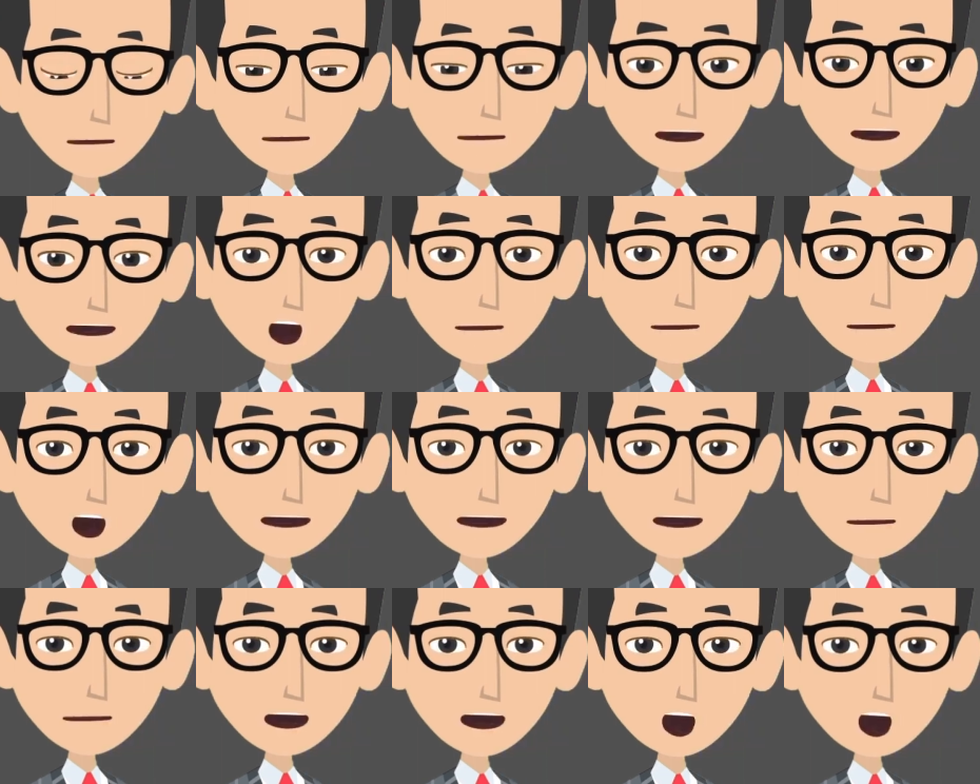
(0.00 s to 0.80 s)
if the
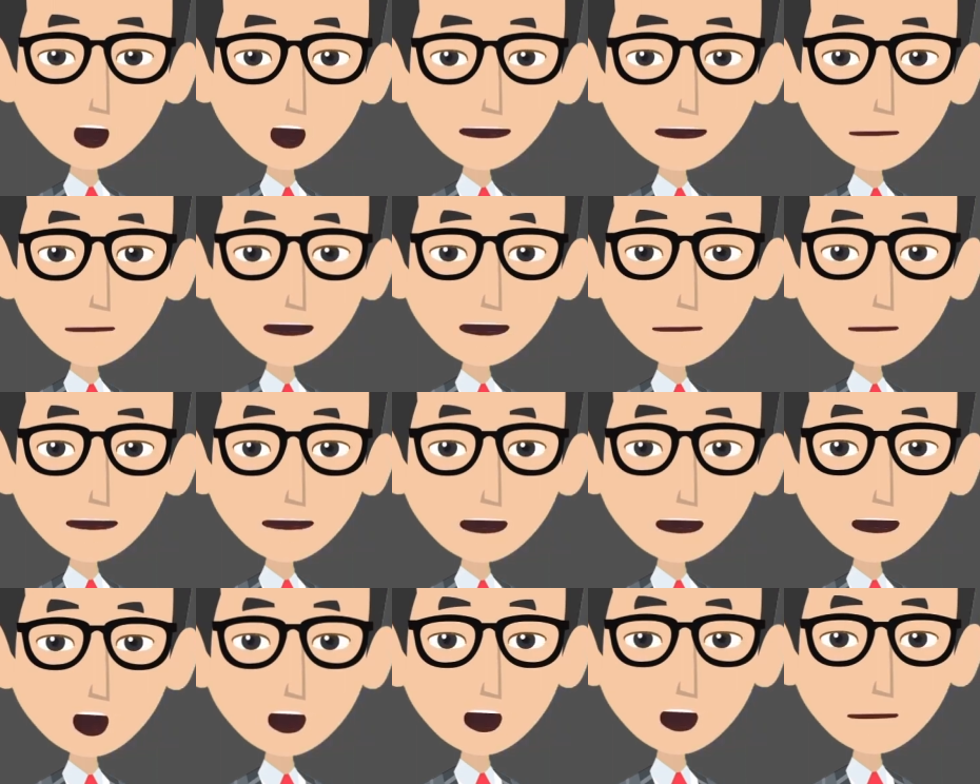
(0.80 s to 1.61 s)
cost variance are
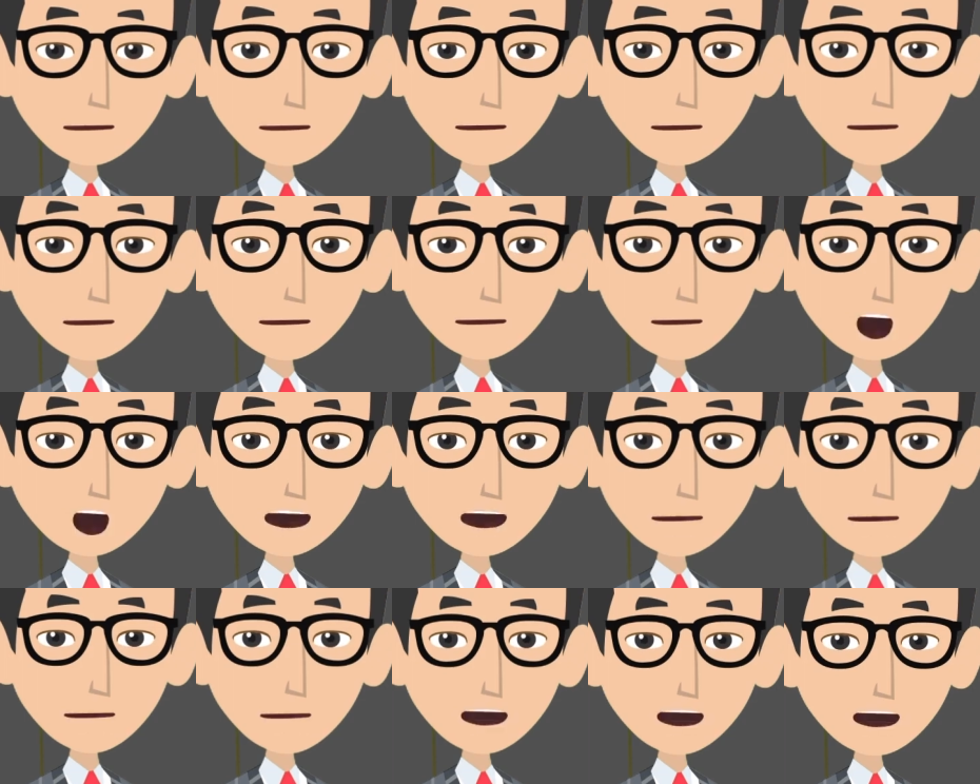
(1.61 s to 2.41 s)
severe, then
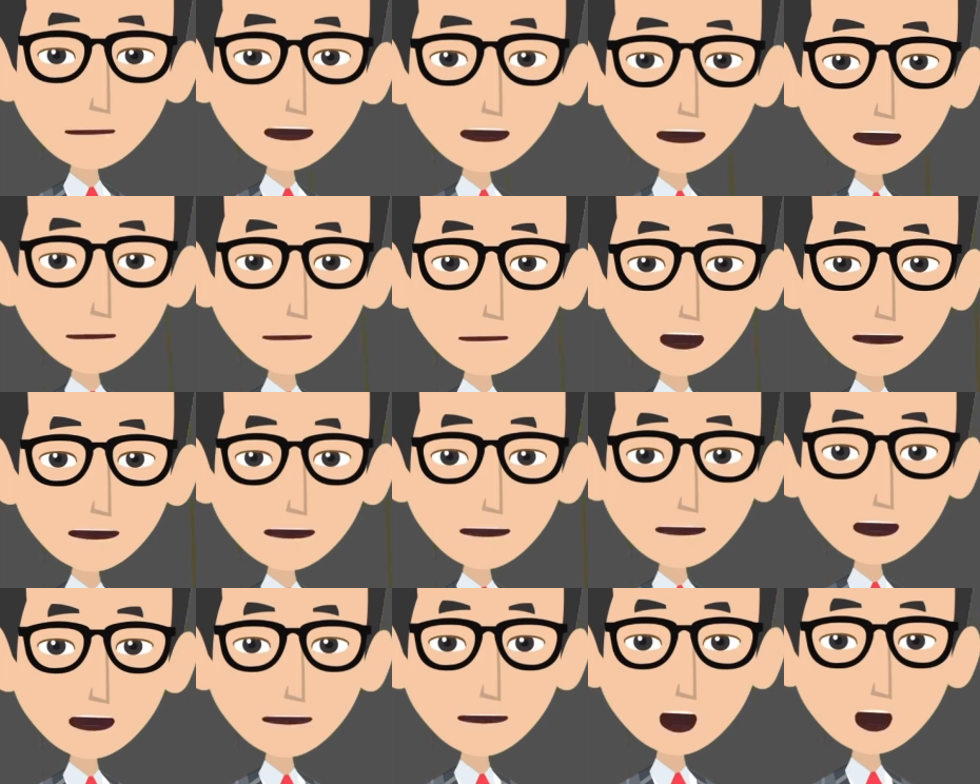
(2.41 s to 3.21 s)
cost baseline to
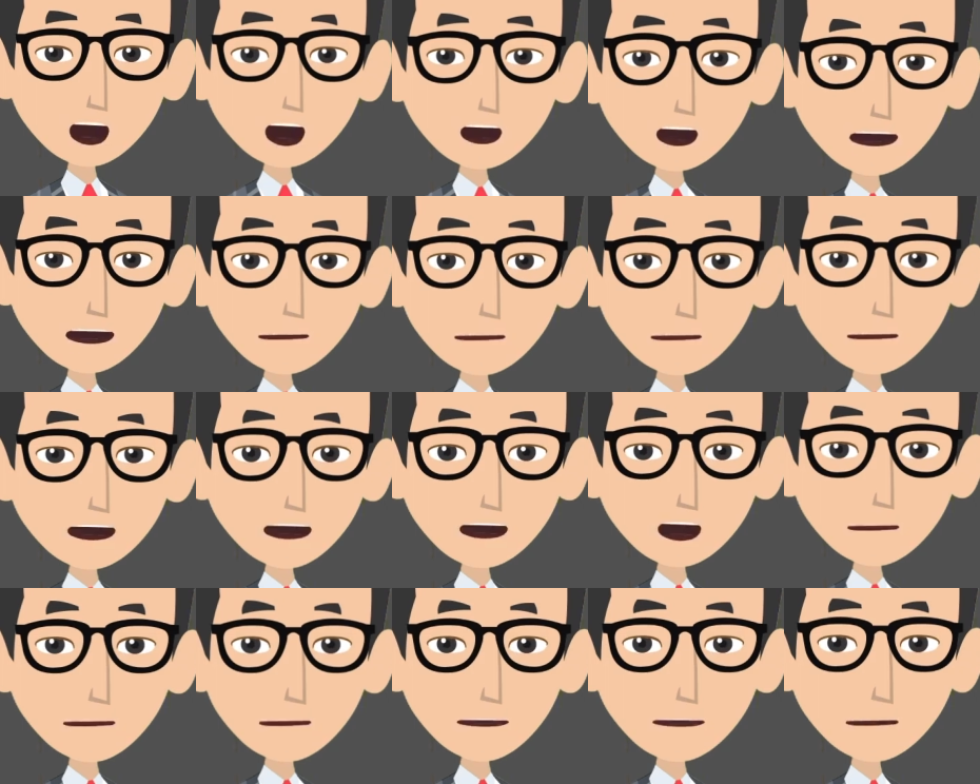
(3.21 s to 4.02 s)
be revised to
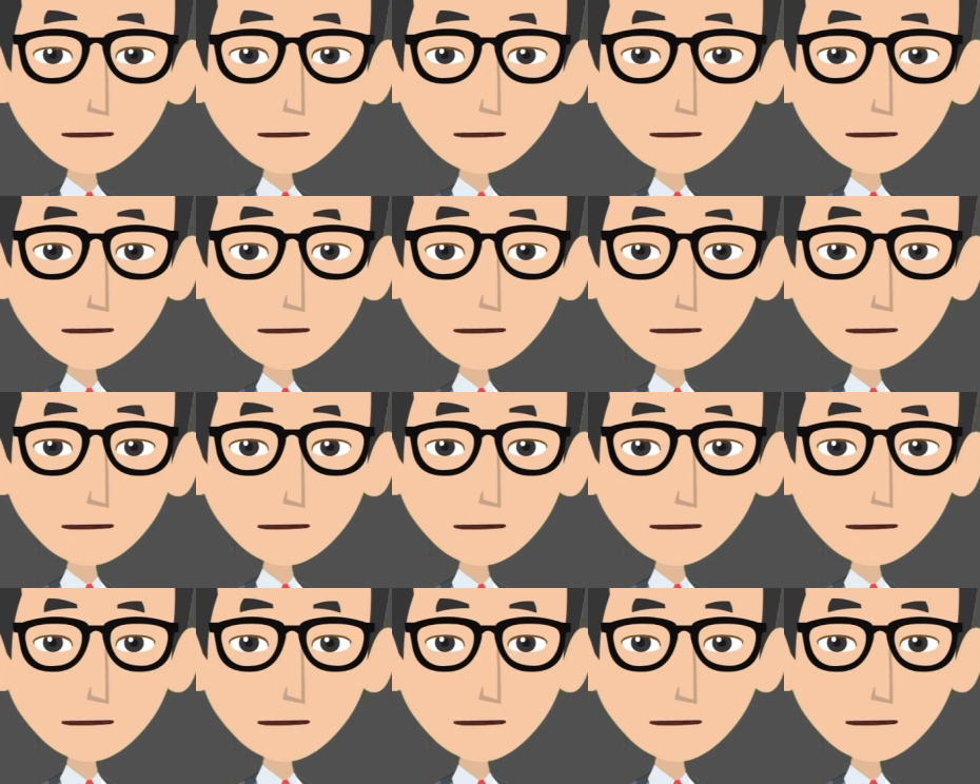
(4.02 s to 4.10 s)
make it